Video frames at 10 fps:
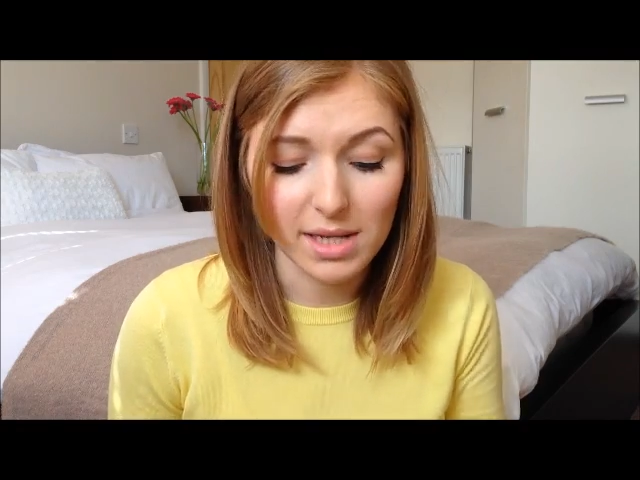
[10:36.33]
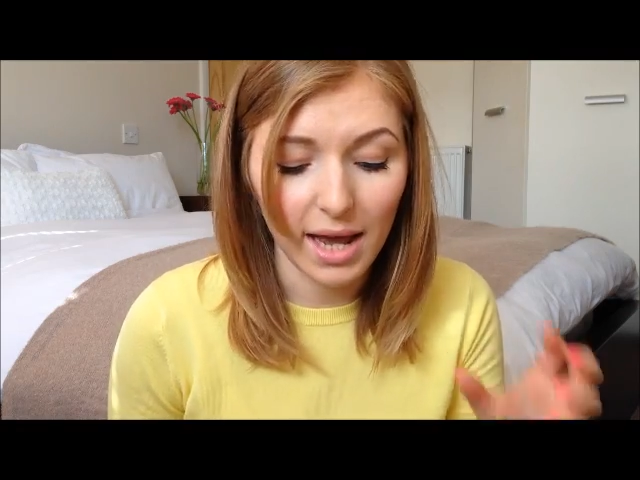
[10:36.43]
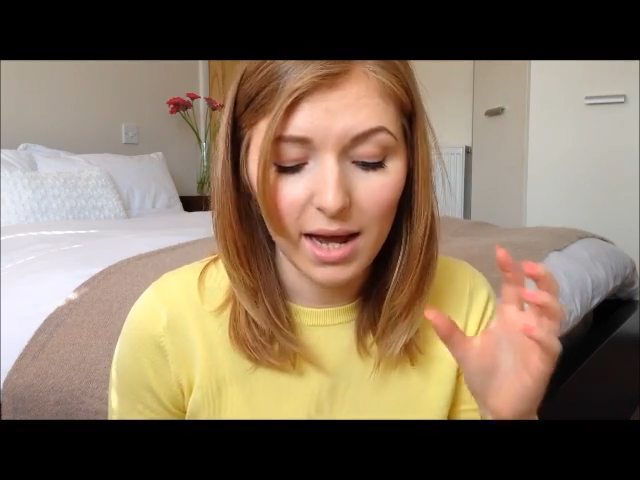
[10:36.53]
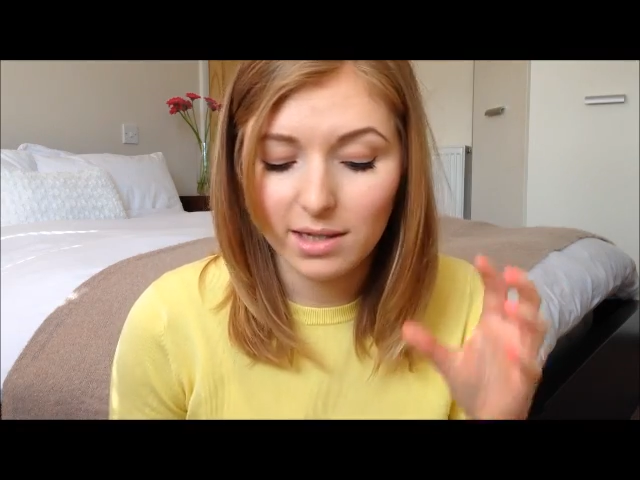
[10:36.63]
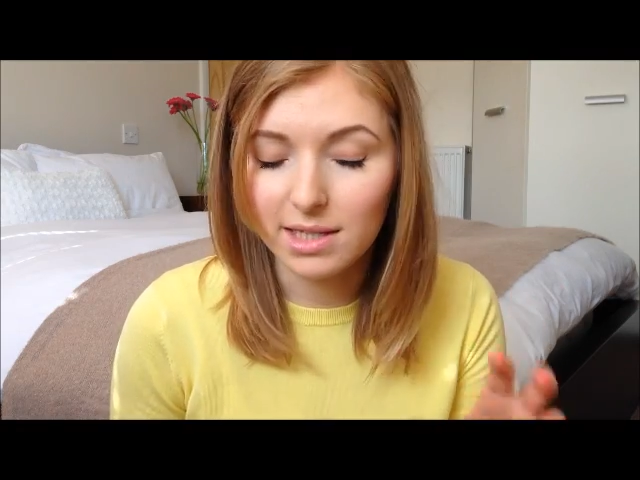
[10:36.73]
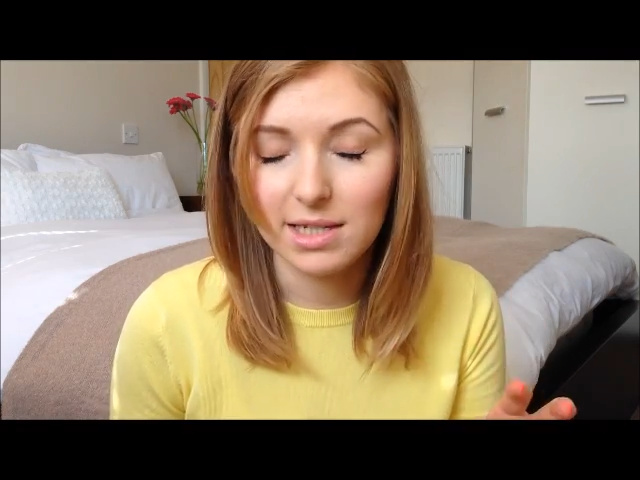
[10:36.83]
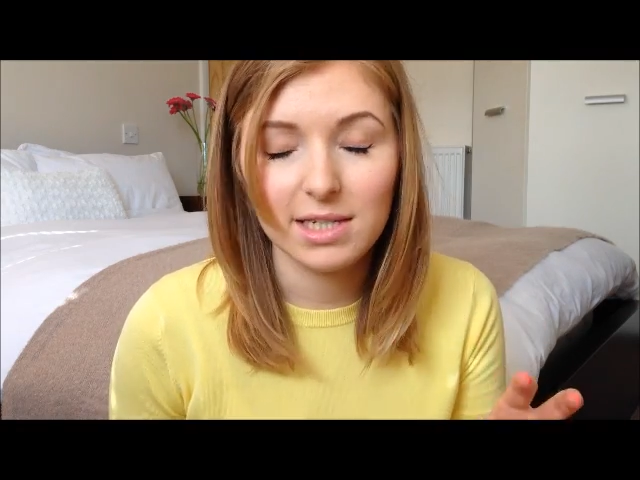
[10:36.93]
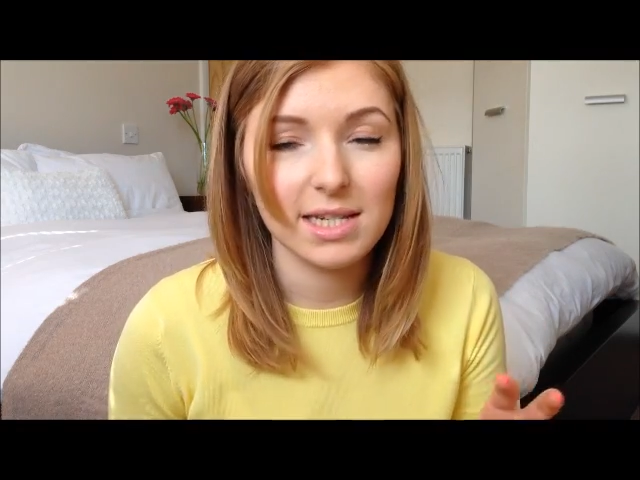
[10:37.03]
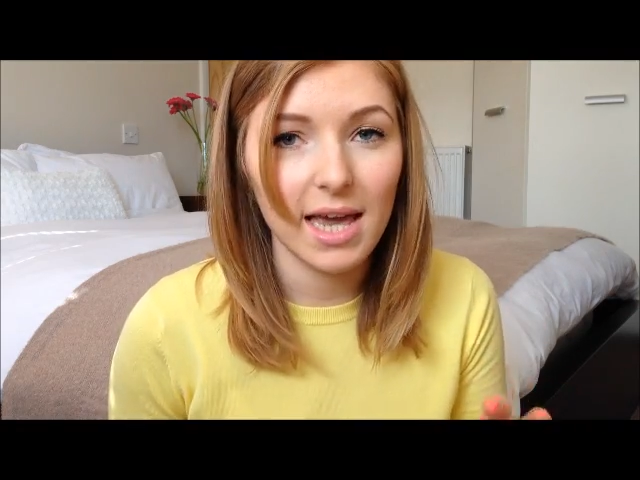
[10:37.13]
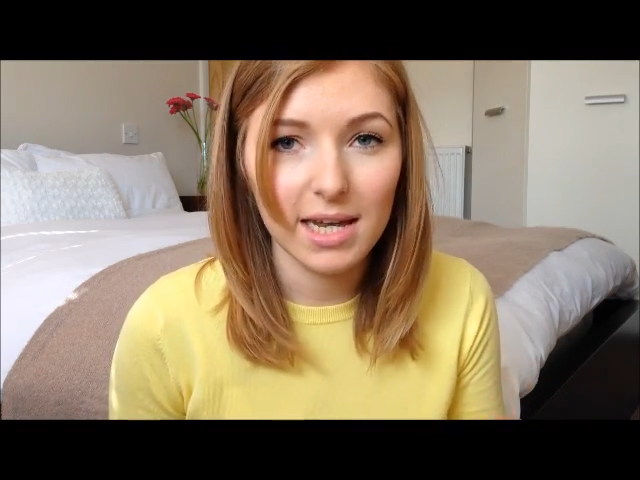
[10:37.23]
I hardly
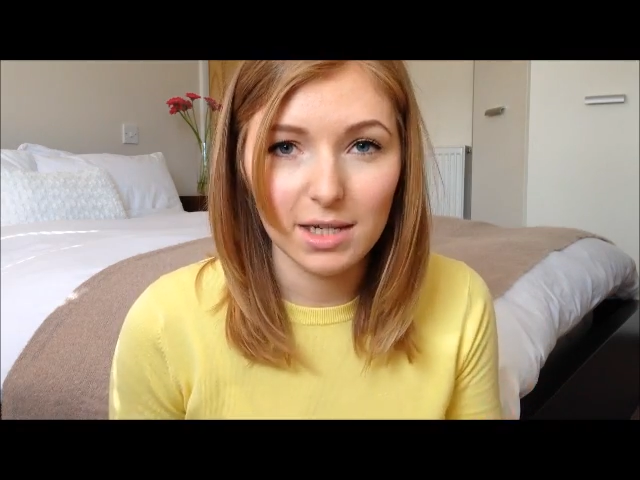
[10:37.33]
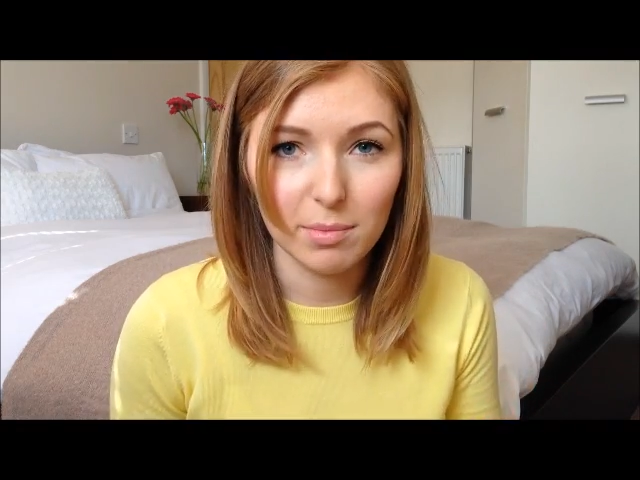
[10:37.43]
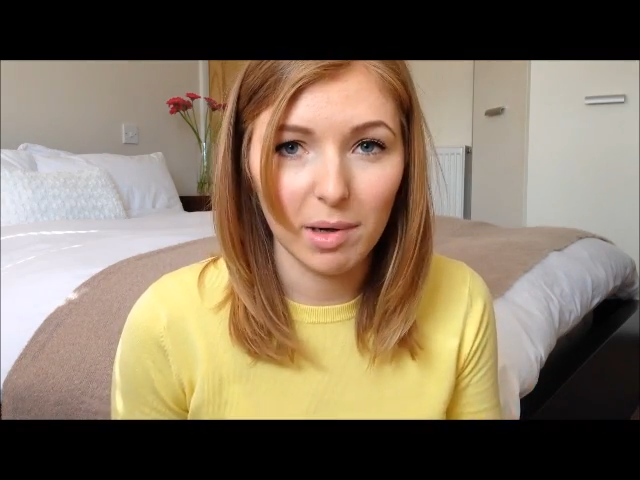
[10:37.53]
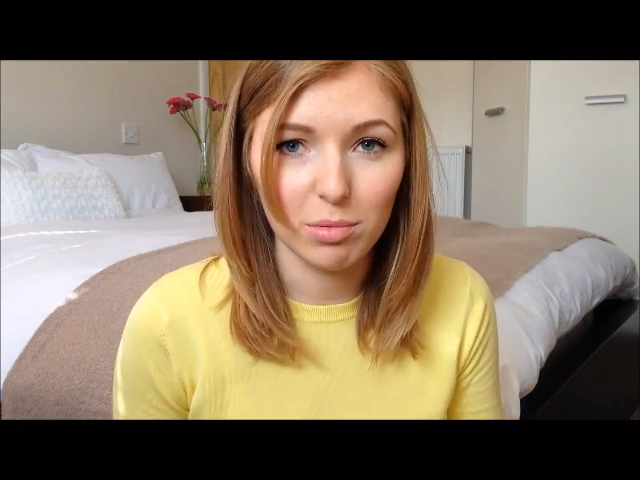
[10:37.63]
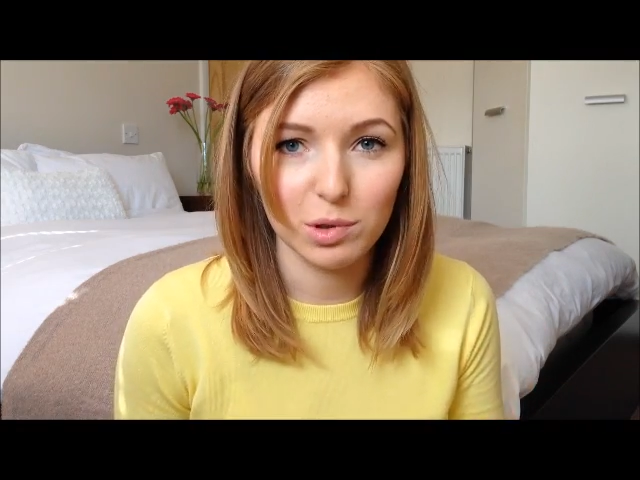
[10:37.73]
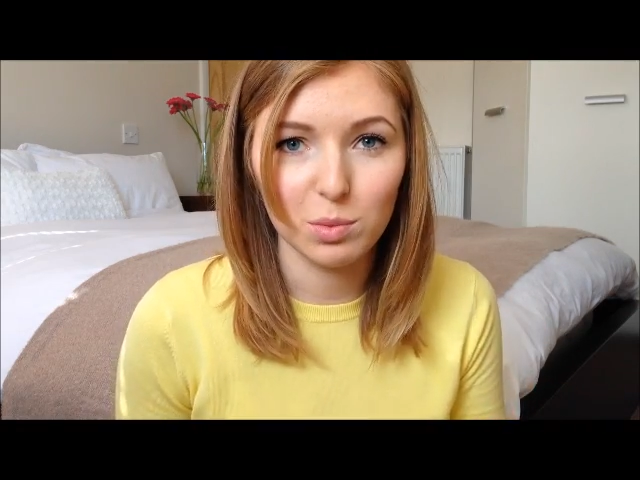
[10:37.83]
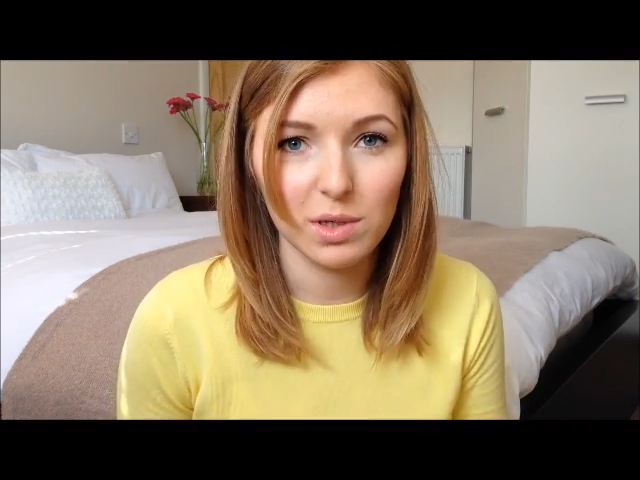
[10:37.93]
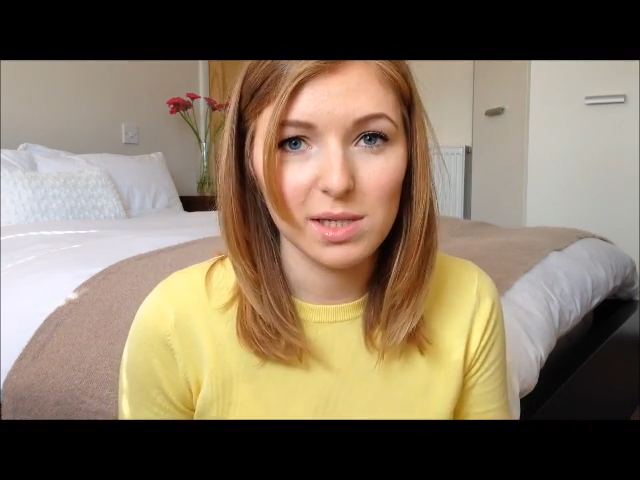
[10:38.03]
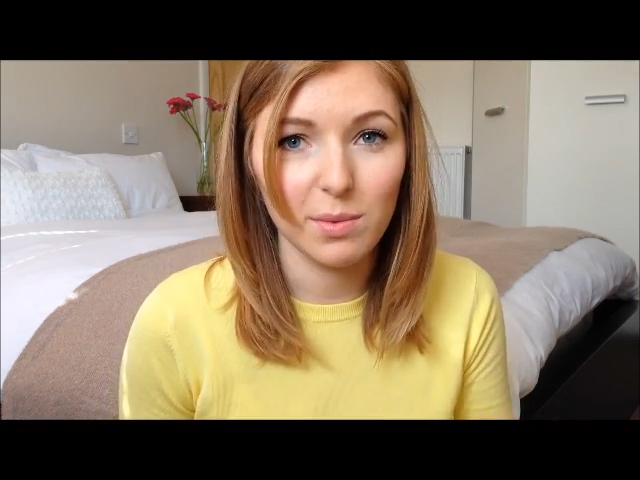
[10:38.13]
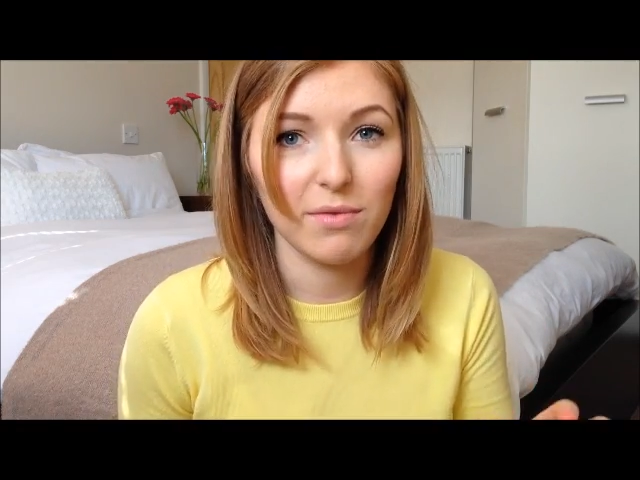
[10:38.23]
needed any on my brush
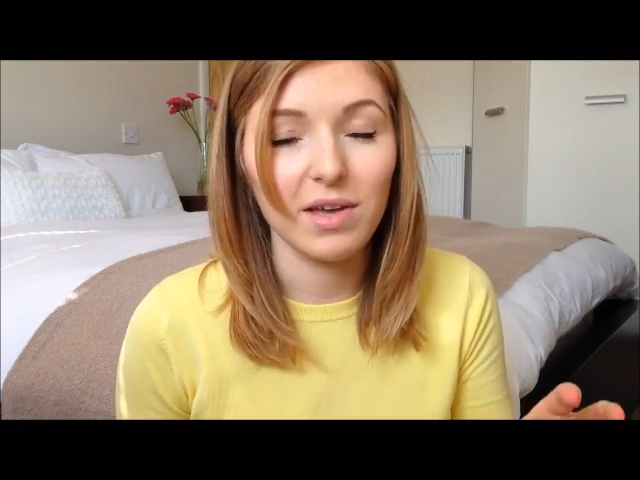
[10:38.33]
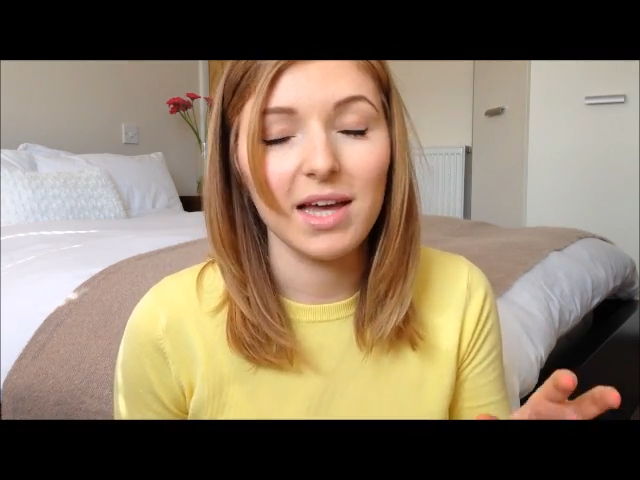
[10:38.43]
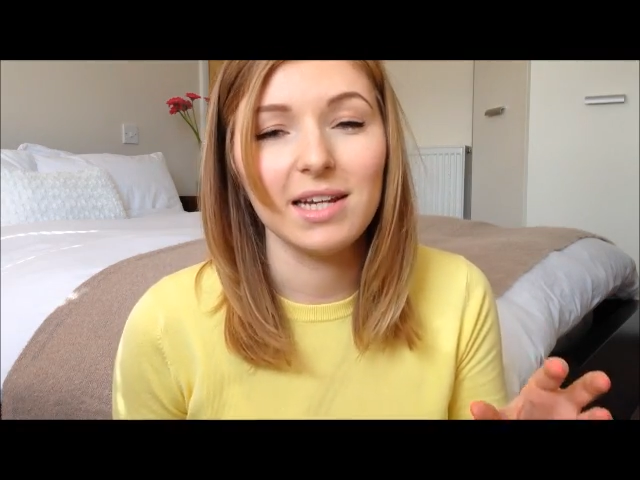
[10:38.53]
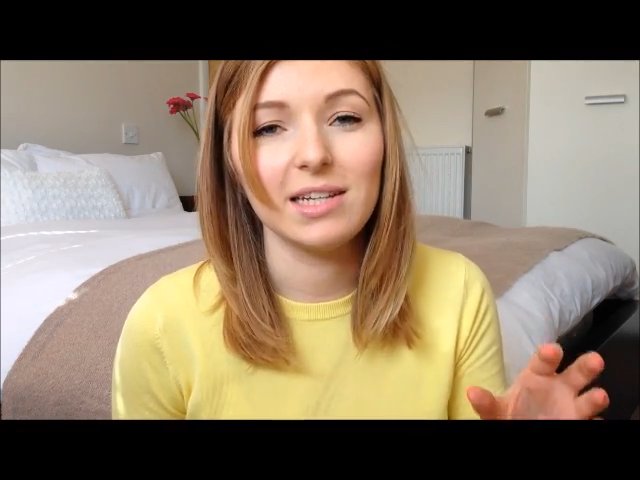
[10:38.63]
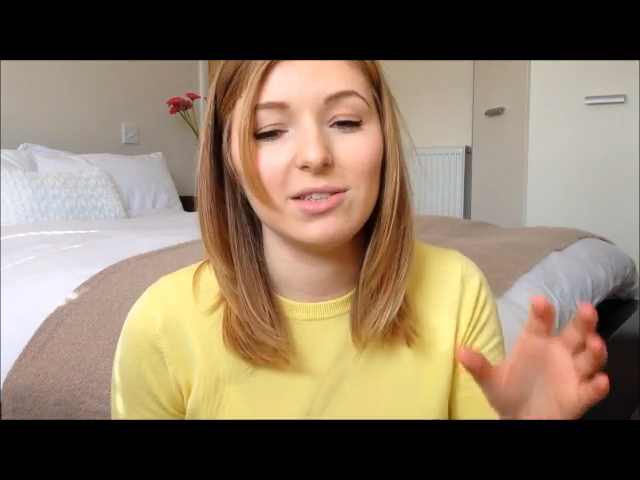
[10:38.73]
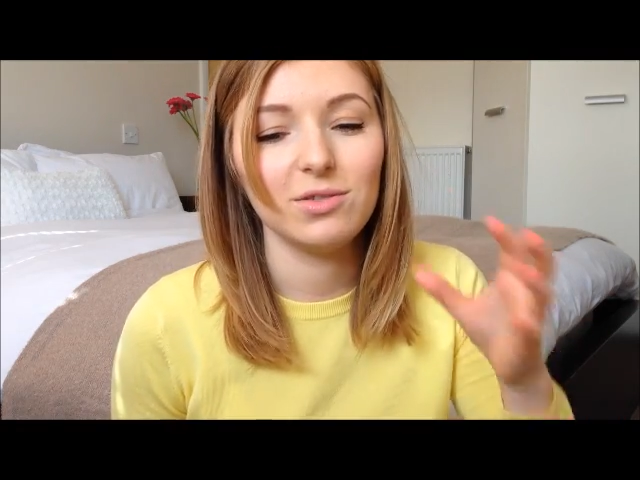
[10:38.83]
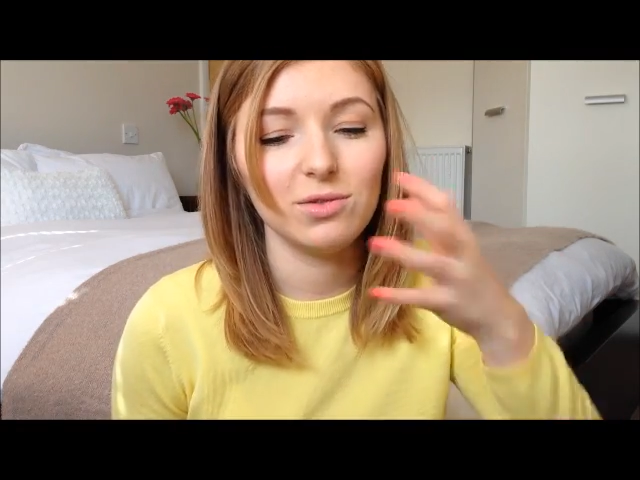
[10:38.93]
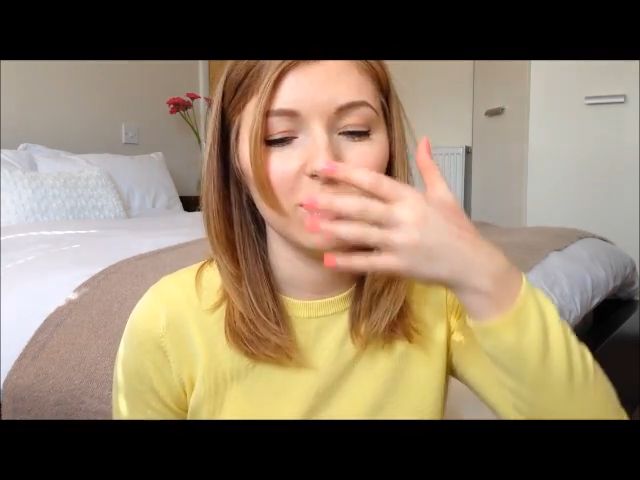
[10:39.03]
whatsoever, and it